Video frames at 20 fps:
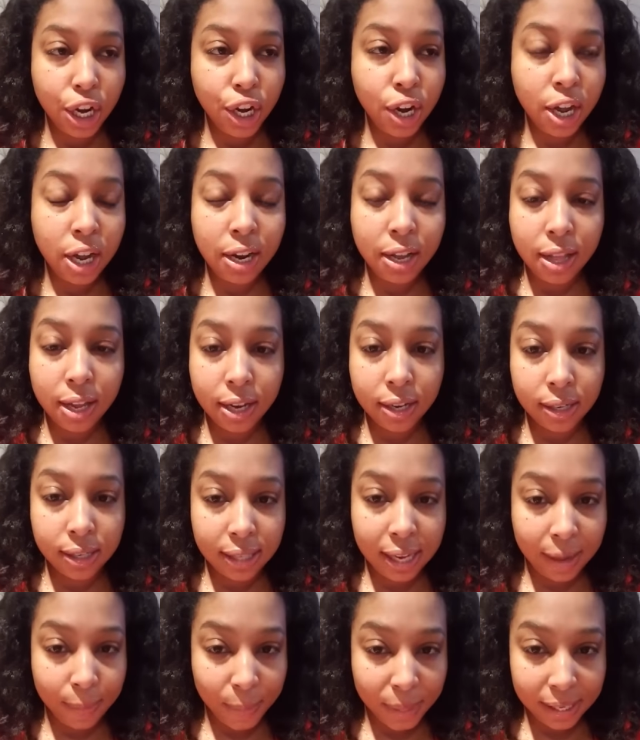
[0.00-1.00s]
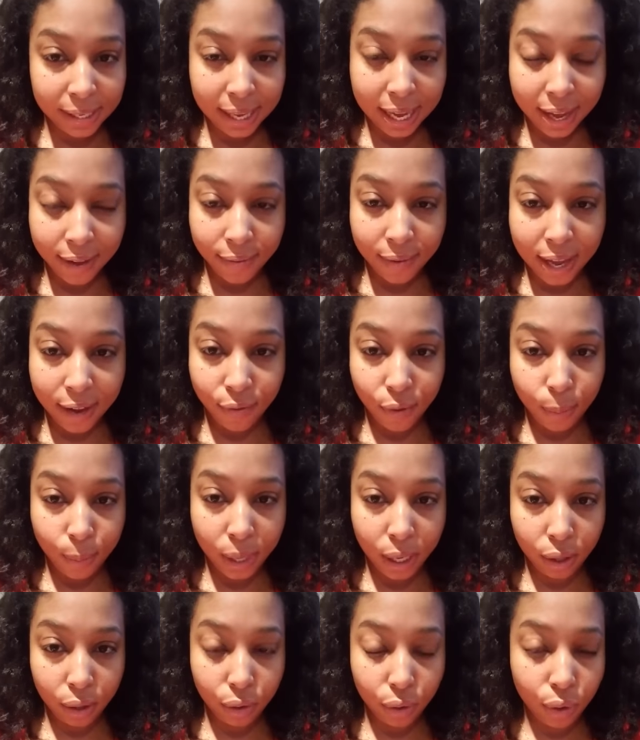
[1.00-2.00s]
None of their statements have ever
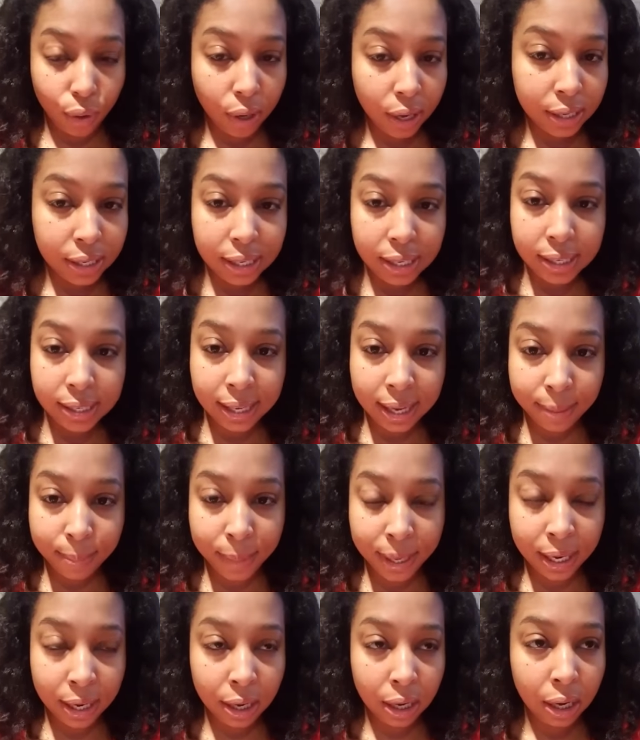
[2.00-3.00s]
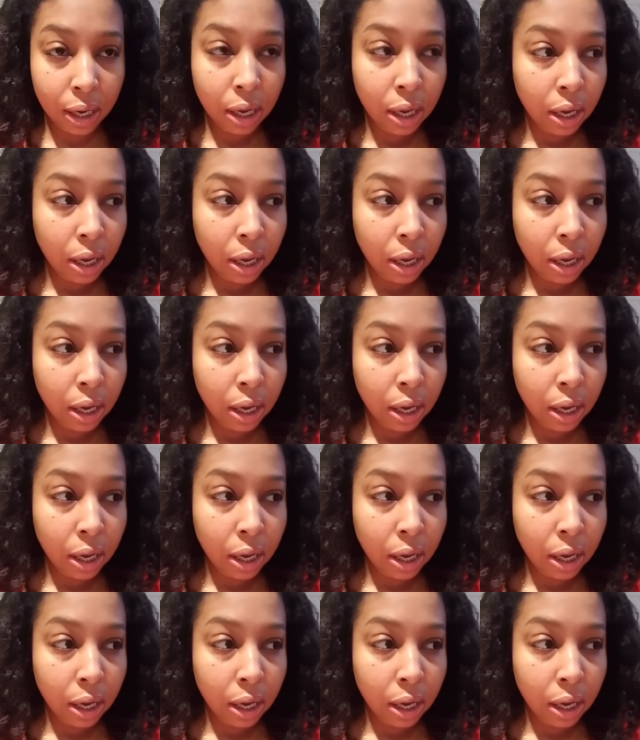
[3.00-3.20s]
been cross-examined.